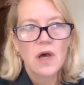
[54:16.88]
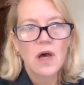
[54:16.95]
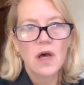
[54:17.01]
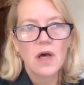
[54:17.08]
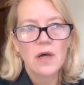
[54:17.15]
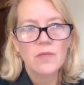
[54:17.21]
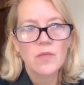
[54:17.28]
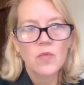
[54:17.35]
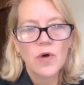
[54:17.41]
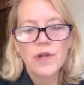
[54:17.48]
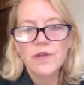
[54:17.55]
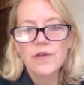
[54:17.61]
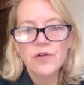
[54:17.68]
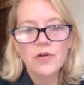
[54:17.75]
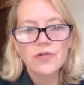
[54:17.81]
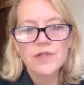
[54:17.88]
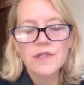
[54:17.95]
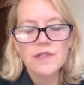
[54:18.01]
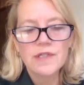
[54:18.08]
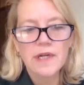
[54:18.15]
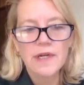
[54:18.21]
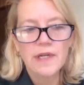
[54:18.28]
um, one of the
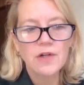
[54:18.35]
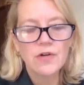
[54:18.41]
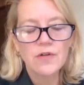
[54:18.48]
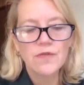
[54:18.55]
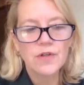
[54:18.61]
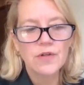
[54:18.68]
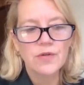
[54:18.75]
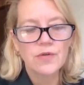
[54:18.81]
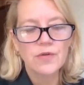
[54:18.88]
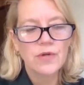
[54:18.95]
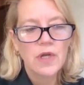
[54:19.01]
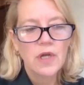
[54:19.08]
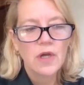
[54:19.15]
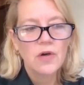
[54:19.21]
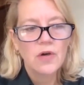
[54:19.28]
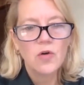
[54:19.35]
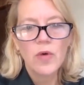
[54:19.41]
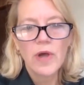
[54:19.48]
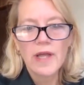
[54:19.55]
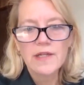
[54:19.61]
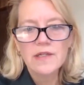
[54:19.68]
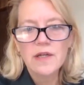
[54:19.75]
nurses that i interviewed
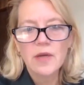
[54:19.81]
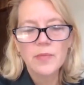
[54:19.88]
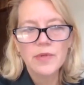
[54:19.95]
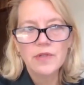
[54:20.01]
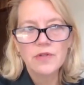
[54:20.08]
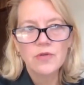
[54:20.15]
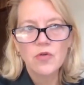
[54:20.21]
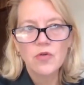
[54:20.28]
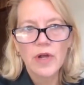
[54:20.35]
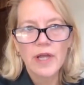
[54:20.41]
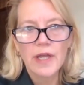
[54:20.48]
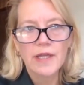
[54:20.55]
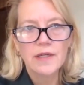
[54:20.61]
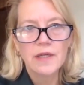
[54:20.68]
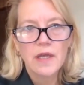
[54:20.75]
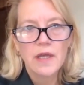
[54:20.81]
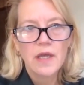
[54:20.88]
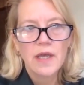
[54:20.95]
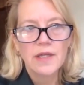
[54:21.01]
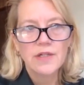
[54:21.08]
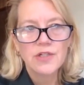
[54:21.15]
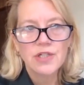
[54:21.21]
who ended up in ukraine
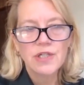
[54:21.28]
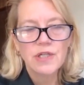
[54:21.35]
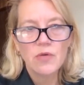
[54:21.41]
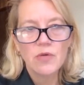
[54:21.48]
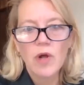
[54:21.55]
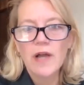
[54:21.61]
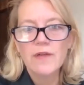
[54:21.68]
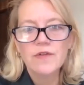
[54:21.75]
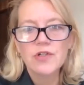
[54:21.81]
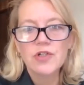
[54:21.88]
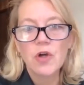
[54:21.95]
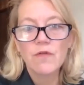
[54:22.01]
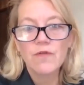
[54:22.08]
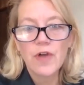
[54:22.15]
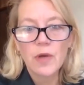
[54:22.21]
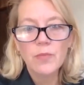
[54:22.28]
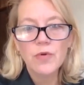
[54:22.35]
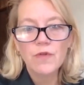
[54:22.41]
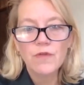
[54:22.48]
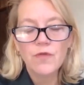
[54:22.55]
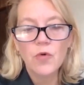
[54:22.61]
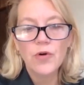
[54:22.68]
and she arrived in
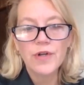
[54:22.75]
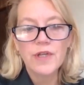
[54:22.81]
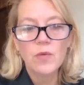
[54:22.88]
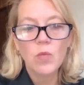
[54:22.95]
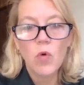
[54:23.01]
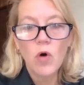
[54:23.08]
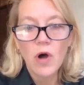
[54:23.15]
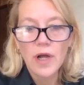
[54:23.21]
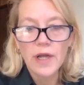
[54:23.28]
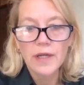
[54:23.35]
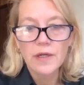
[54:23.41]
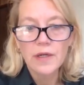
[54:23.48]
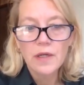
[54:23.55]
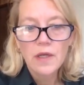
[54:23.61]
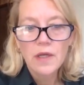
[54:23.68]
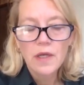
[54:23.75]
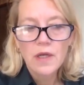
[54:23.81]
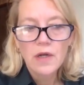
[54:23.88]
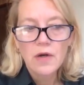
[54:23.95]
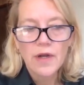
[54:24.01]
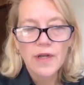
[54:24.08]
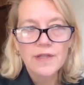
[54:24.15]
november 41
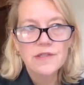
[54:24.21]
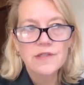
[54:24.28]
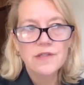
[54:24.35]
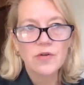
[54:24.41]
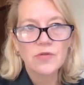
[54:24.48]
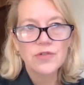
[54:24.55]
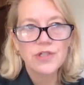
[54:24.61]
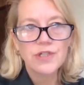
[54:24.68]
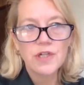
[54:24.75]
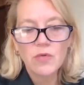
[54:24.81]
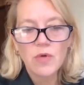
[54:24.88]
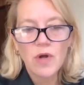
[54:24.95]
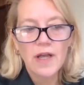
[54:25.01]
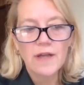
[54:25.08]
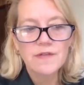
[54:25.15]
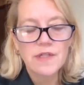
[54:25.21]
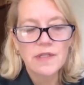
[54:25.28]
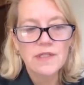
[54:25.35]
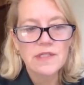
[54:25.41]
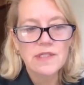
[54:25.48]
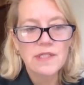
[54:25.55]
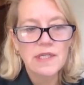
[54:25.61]
right? So she arrives on
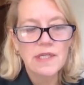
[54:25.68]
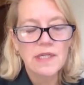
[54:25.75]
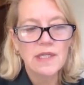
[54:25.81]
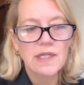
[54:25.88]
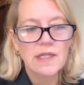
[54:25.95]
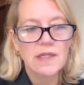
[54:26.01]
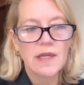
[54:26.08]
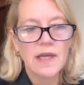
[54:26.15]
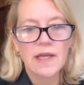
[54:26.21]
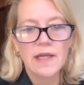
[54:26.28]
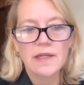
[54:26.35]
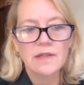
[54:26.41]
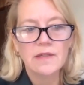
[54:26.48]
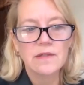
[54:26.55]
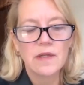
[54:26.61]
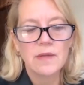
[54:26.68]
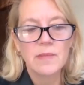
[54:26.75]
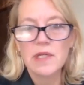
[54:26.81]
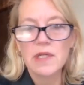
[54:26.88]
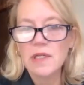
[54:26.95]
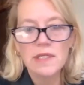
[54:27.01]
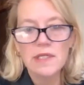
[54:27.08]
the scene and
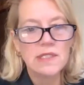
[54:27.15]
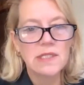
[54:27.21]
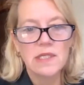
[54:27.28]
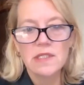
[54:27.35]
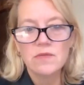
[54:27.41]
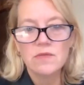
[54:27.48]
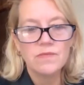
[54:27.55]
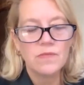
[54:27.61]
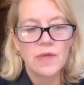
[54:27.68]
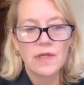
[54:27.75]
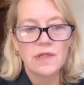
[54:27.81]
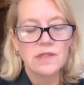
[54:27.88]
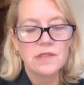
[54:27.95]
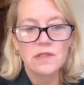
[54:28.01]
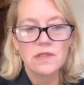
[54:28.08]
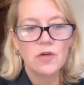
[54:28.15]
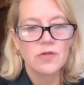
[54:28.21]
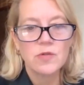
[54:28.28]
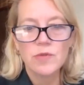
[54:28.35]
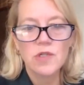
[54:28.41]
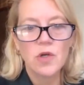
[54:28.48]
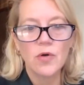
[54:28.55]
immediately sees and is,
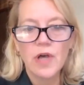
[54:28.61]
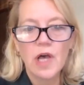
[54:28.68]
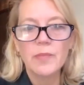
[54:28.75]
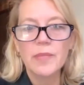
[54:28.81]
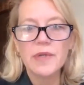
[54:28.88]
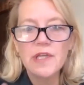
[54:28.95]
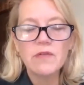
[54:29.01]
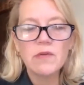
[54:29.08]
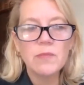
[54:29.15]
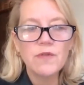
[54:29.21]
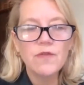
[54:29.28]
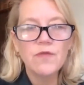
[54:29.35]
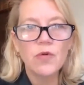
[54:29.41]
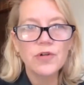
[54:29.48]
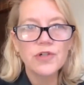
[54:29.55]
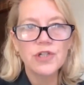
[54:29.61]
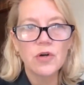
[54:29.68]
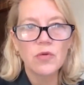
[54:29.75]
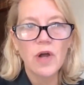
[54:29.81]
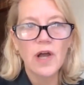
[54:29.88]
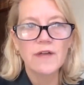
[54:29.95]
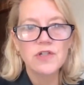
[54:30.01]
knows what's going on. But even before she
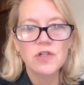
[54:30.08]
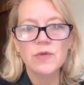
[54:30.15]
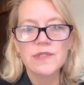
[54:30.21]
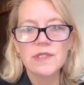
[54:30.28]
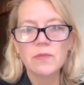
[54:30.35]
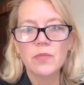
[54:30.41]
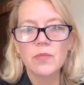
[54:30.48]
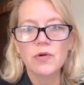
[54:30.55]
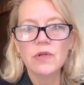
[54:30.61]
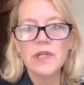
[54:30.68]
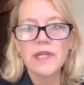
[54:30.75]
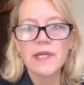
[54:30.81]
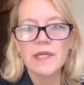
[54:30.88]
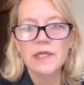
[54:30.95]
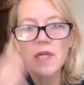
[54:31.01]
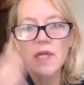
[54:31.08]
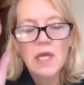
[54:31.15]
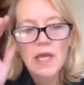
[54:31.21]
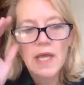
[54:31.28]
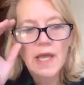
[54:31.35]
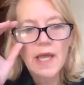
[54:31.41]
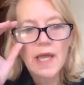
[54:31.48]
arrived, she was in Berlin,
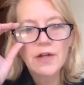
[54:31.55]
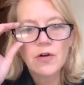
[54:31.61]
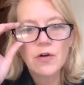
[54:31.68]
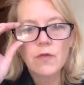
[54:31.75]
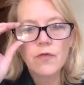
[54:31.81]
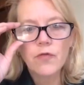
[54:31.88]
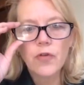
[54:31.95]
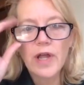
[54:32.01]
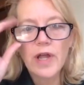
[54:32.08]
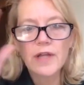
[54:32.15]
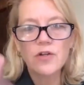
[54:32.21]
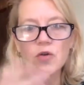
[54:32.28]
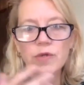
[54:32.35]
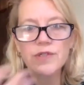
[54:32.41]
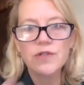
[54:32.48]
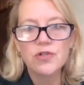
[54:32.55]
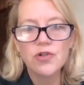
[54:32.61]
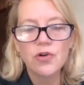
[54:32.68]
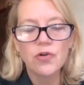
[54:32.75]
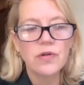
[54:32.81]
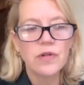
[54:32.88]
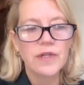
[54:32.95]
and her friend, who was a
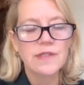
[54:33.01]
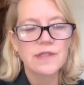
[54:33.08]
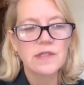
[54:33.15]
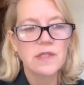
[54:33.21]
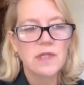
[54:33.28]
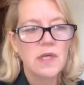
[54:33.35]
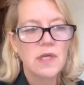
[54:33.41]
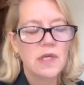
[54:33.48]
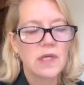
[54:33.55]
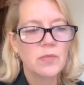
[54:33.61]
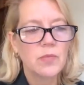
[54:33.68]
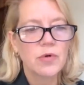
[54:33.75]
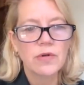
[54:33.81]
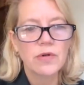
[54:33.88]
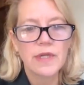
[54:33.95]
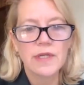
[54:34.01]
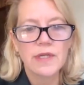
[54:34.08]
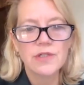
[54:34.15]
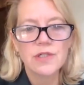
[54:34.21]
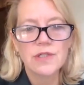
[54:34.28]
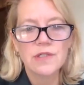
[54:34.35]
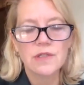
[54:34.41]
journalist in
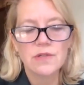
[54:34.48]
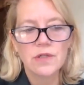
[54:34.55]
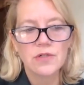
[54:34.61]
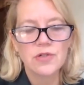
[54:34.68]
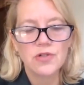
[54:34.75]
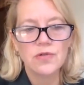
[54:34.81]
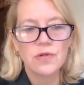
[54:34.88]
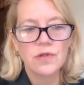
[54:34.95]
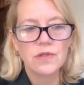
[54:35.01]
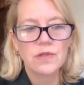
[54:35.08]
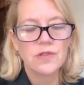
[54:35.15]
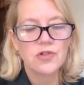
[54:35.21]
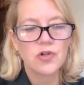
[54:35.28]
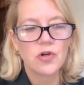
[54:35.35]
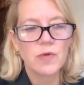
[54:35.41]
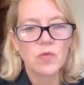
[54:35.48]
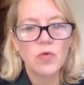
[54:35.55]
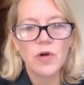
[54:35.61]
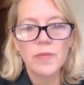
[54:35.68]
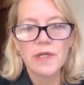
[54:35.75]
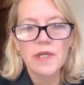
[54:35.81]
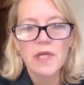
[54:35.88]
Berlin, she's a, a, a German
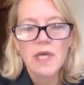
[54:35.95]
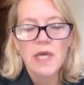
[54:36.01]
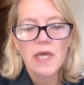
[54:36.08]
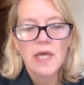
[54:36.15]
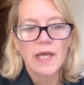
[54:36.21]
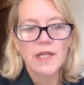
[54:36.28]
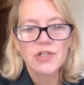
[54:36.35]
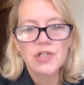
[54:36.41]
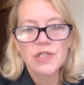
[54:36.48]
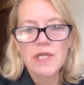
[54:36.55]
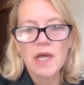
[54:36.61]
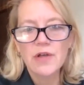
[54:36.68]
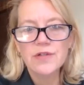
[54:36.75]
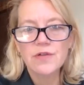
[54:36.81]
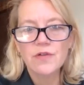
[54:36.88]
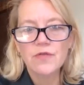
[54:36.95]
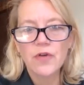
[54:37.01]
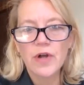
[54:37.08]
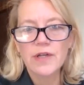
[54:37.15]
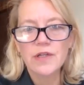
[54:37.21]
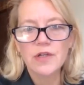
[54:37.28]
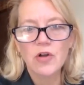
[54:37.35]
woman, and she tells her
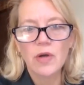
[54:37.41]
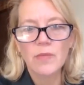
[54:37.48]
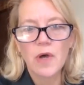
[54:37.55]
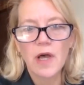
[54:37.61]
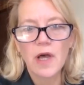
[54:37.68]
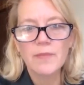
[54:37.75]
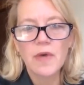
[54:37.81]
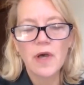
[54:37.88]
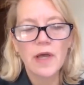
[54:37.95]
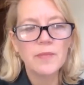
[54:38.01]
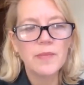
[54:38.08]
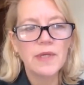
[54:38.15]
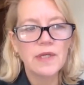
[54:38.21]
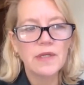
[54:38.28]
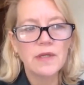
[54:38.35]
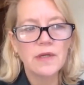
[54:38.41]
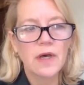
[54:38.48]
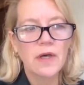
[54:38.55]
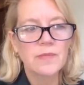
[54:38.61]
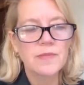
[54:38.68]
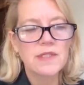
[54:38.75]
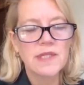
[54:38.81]
friend, you know, I'm I'm I'm being
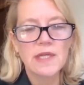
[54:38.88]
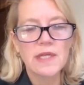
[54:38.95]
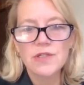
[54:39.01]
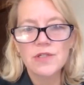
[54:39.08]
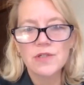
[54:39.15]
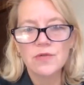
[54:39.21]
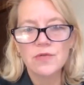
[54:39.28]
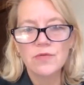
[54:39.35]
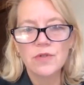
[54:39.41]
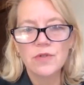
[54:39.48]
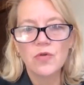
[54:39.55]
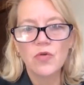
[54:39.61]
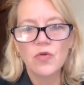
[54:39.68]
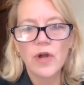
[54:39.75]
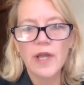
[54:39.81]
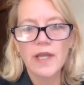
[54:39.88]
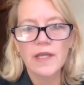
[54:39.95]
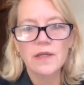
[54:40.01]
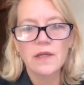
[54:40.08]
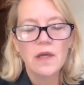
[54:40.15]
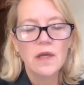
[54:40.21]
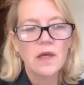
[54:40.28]
um, sent to
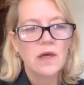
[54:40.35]
Ukraine